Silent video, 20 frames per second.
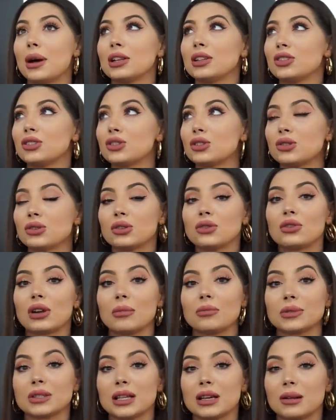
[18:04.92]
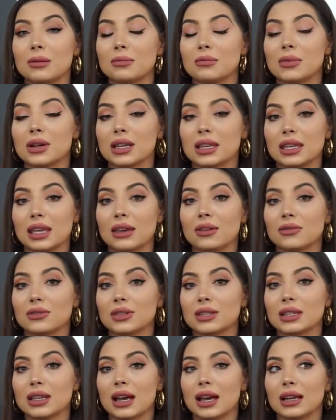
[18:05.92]
managed to grab some
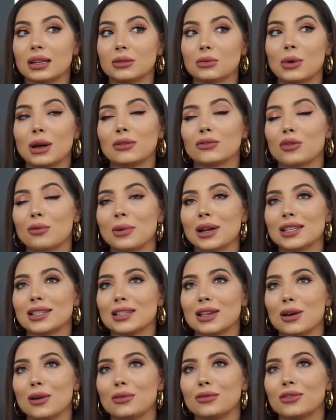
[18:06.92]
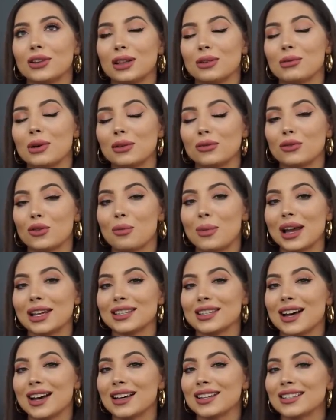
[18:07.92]
gifts, and one for myself and one for my
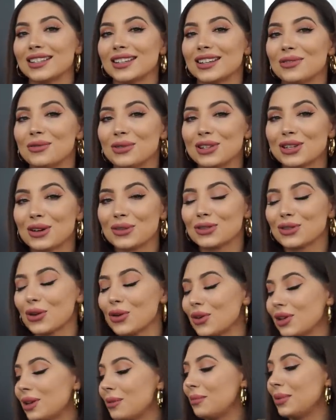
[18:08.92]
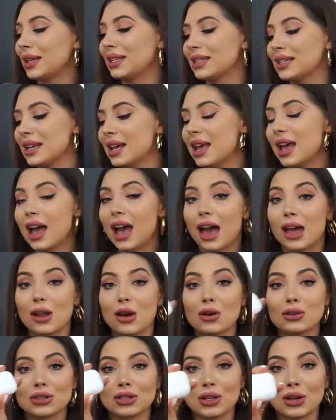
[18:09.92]
dad, which I'll show you in a bit. And
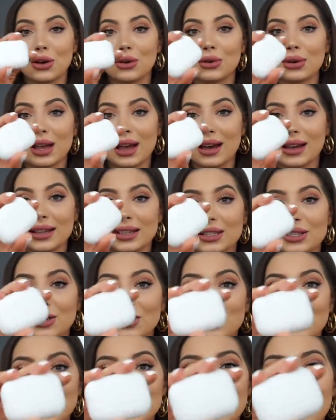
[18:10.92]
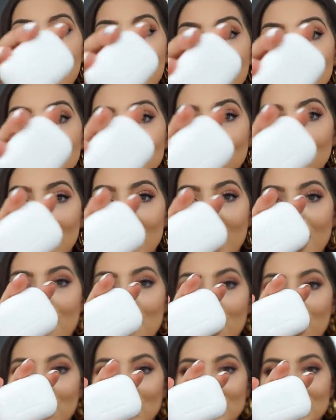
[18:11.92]
also, guys, did you see I have the new
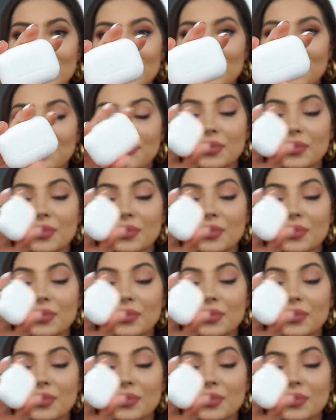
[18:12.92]
AirPods?